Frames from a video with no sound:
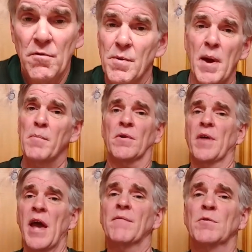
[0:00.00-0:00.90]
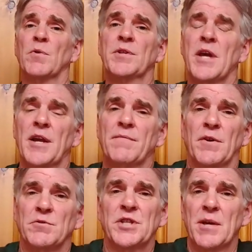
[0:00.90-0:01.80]
remember, they haven't won the
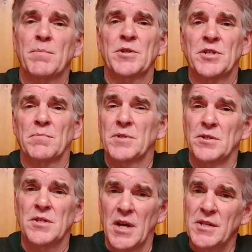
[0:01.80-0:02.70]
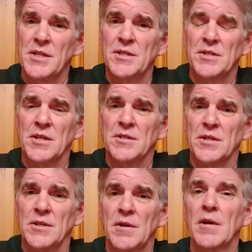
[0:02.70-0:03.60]
NFL championship since
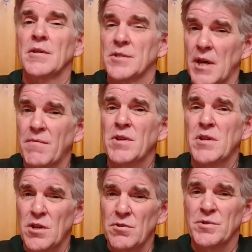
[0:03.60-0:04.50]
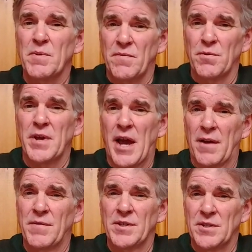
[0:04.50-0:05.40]
1960, seven years before the
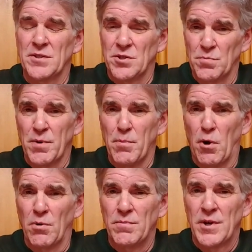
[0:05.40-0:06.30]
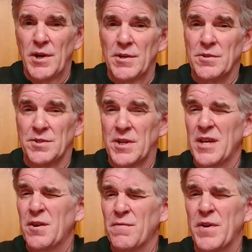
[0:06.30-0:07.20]
advent of the Super Bowl. To say
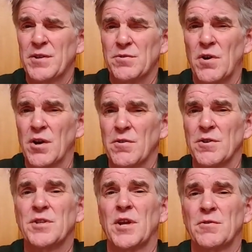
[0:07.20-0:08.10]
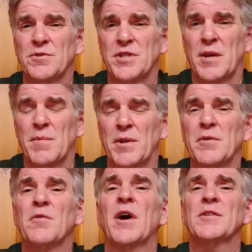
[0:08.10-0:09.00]
their fans are hungry is an understatement.
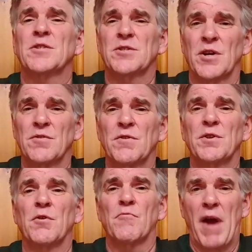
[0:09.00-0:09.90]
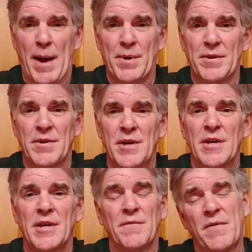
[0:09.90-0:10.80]
They're not just hungry, they're rabid.
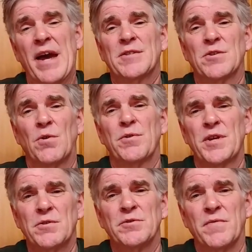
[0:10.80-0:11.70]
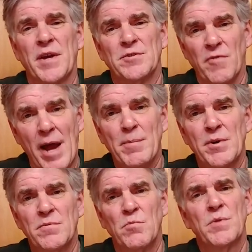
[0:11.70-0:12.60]
In fact, to call the Eagles fans
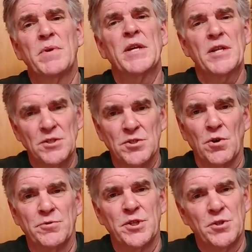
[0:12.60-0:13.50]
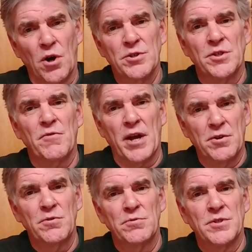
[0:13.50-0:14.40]
rabid would be an insult to dogs and
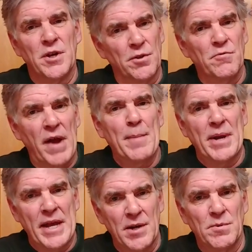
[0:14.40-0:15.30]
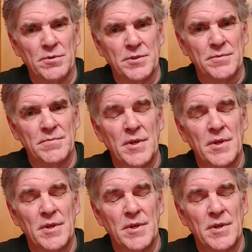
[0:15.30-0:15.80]
raccoons and other rabid animals.